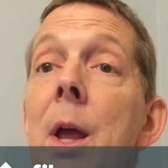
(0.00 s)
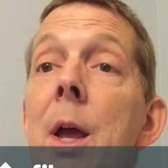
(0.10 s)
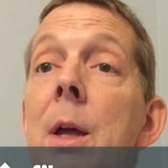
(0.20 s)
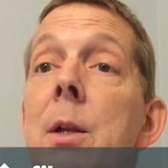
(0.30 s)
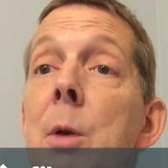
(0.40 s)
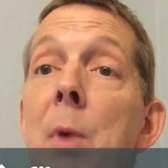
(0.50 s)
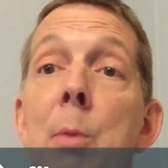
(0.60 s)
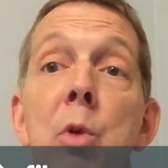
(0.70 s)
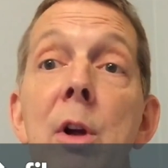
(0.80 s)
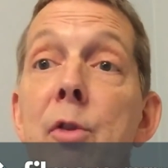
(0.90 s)
And
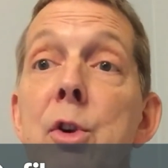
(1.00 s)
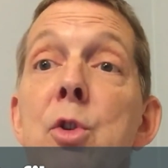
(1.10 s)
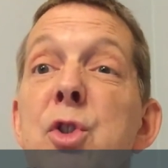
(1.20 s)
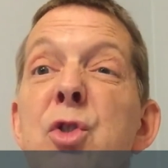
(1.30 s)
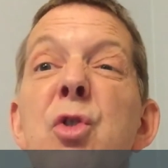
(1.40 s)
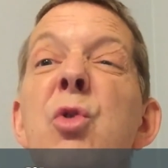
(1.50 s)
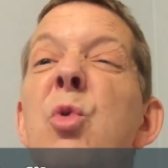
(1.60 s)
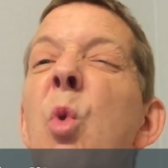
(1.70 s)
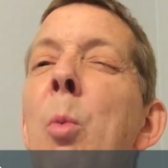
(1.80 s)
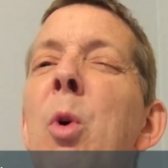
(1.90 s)
my prayer for you is that your
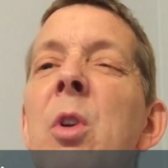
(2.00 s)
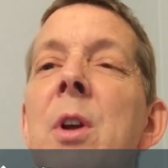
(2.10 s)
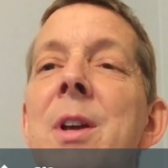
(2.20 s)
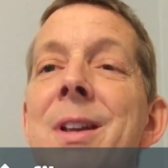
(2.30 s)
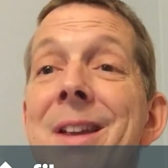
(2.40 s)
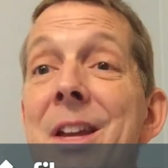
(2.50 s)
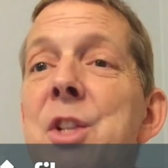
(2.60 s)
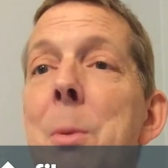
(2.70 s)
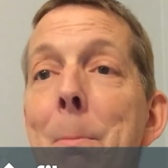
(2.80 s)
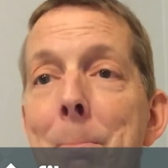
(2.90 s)
new normal
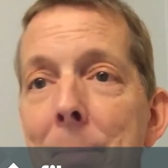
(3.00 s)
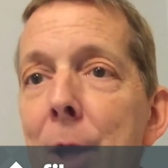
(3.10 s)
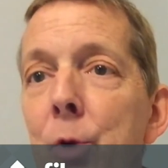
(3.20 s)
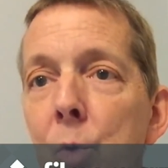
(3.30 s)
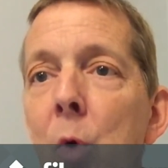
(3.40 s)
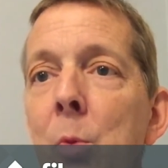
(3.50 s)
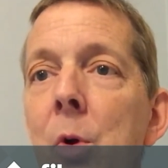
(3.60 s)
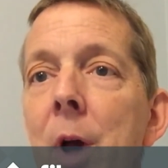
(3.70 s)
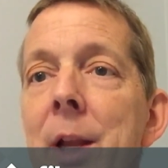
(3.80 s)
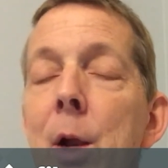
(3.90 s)
is a better
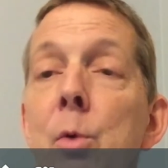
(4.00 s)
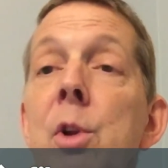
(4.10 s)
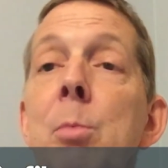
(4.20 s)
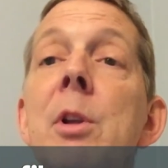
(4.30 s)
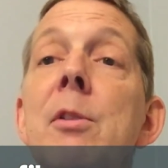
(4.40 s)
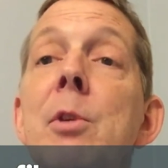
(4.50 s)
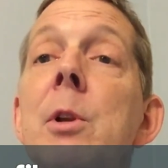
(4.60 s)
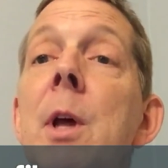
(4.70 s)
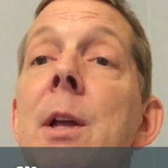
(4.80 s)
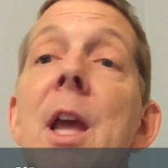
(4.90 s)
normal, and I really believe
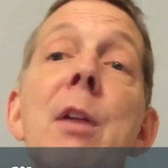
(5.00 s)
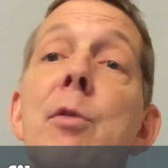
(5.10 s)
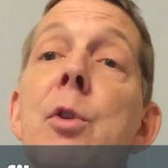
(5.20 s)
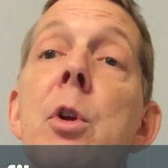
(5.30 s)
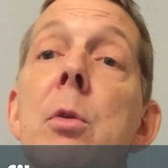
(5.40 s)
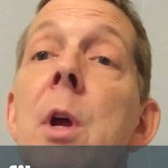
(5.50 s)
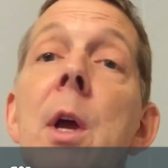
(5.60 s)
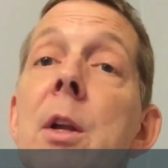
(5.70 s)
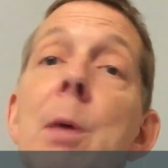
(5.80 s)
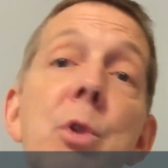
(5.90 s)
it can for you.
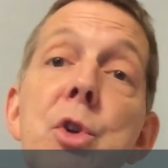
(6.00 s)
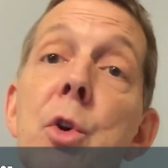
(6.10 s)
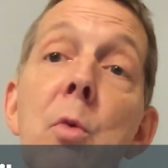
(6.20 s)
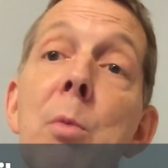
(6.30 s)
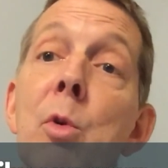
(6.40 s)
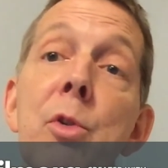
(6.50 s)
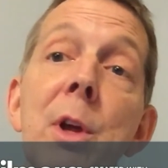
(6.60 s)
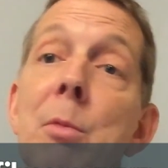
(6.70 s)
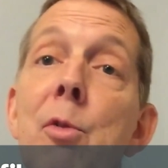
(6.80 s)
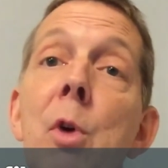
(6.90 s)
Now I'm going to show you one more
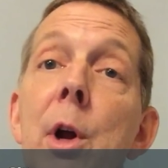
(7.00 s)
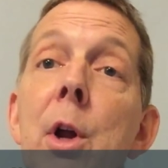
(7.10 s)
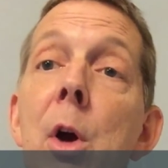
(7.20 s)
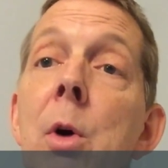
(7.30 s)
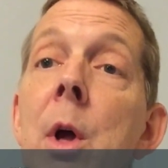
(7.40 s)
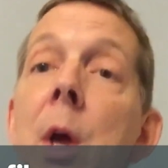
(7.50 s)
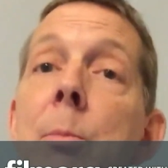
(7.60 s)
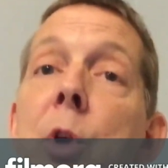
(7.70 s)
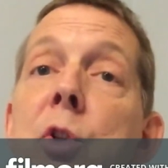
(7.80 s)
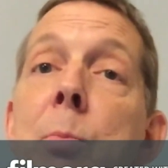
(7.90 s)
thing before I go,
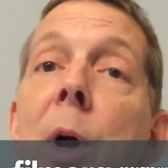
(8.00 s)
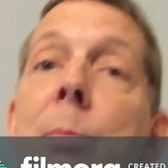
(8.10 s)
because you've